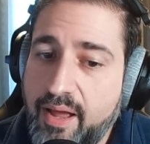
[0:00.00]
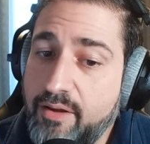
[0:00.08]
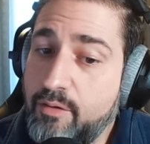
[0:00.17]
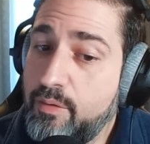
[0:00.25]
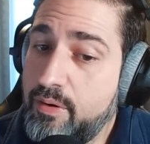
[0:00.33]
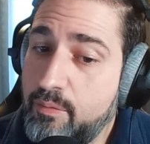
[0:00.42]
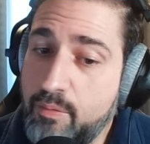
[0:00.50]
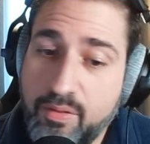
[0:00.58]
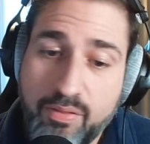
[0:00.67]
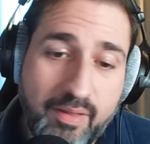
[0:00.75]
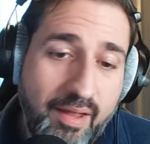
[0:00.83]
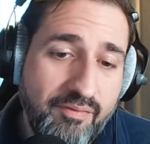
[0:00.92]
I agree
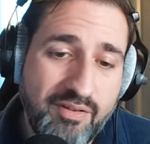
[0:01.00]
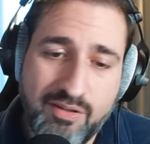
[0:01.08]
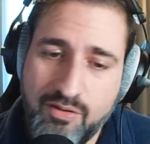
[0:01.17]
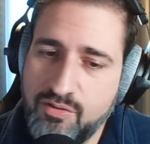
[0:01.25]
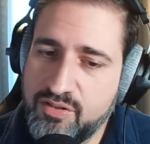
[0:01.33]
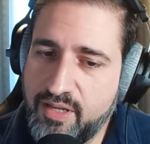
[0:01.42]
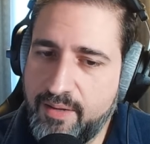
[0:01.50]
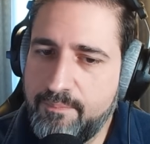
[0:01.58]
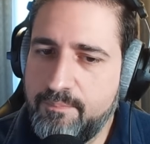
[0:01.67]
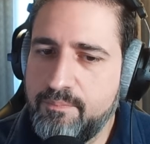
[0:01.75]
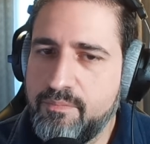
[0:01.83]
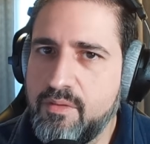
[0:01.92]
with everything you
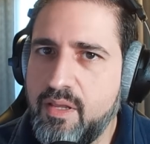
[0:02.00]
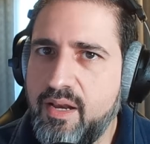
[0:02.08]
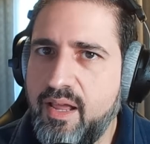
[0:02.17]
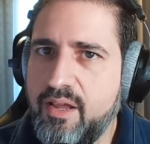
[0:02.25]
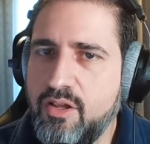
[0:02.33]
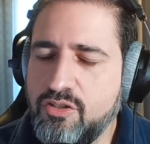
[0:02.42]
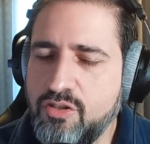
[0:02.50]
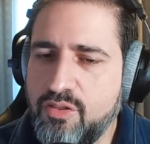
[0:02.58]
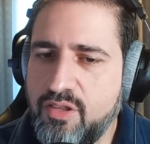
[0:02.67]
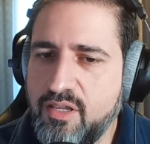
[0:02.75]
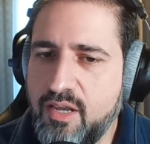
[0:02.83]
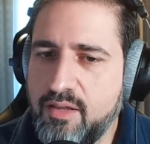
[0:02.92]
said. And I also
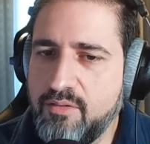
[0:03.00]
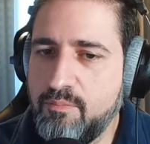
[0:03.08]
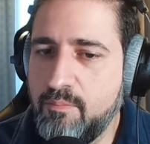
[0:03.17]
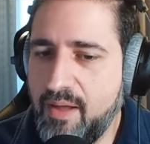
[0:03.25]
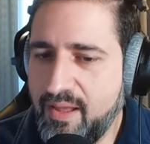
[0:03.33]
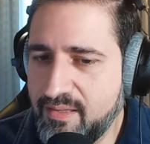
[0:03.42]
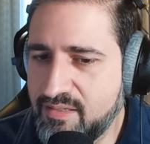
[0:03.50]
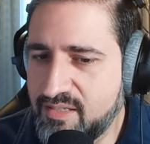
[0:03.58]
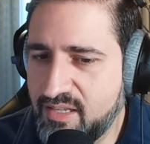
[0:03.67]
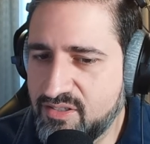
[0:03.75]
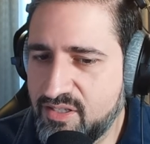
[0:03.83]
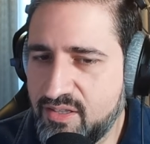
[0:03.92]
think my
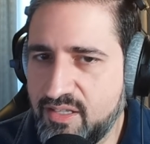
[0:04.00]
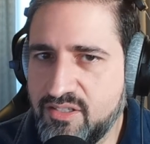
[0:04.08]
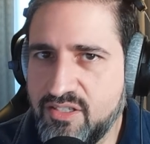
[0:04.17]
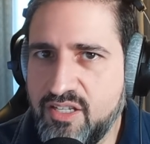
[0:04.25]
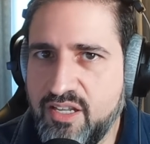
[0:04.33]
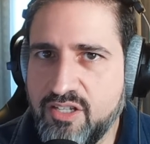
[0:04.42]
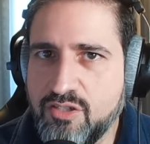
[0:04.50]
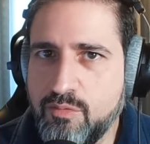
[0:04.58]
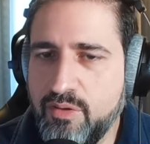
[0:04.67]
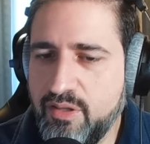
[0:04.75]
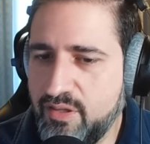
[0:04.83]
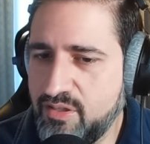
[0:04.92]
sense of things is he doesn't
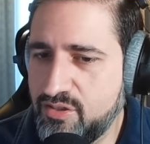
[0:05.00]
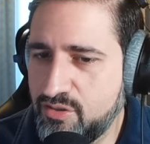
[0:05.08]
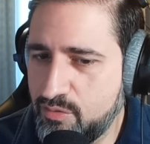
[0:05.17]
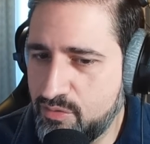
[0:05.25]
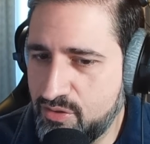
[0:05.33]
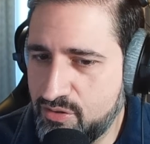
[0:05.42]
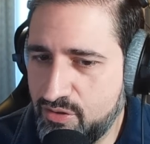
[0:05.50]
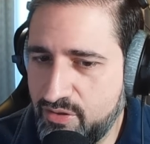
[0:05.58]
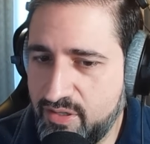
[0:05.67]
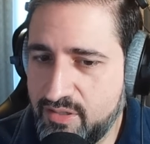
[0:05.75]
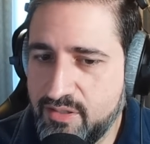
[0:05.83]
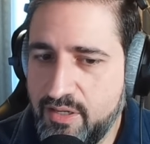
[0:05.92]
really listen to his
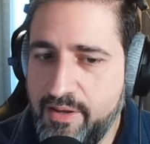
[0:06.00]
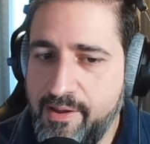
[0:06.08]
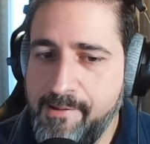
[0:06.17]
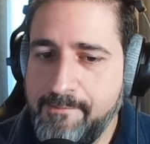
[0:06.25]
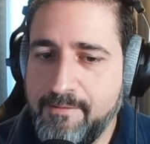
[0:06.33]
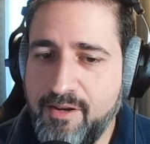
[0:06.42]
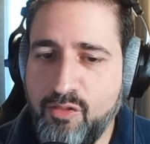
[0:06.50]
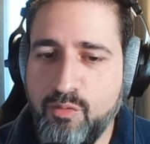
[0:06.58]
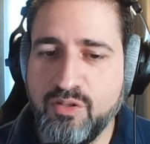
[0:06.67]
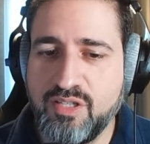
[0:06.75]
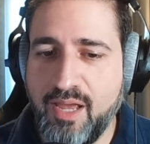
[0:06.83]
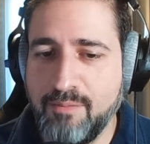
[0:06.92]
attorneys. In other
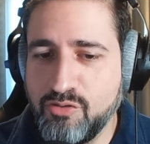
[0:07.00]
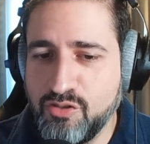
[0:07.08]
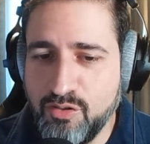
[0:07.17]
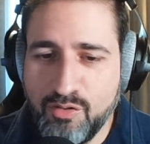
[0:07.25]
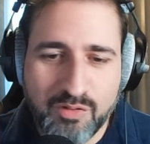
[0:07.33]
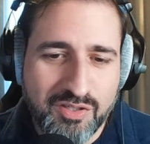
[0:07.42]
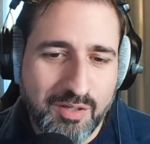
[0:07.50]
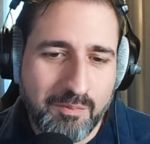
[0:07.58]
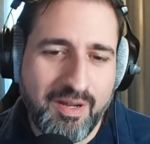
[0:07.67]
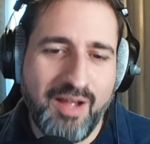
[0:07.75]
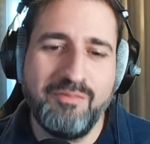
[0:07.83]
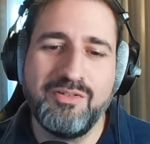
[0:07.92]
words, I'm sure there was some
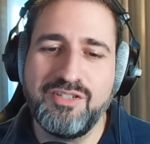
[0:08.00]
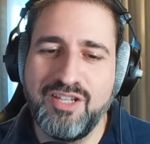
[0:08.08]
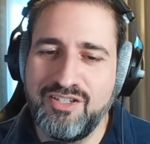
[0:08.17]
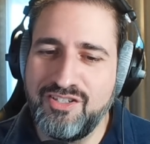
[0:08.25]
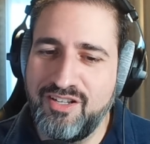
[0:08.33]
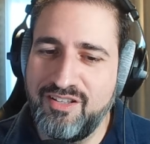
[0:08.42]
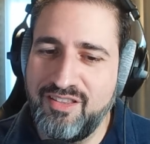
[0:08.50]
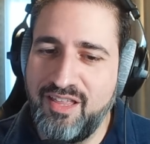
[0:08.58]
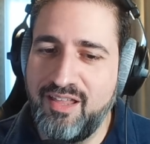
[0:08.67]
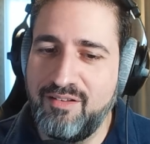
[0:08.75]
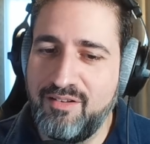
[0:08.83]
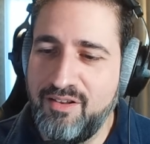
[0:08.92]
conversation
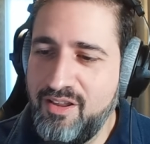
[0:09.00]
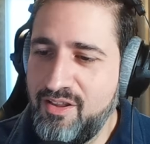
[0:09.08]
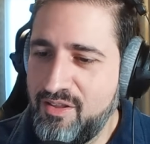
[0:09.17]
that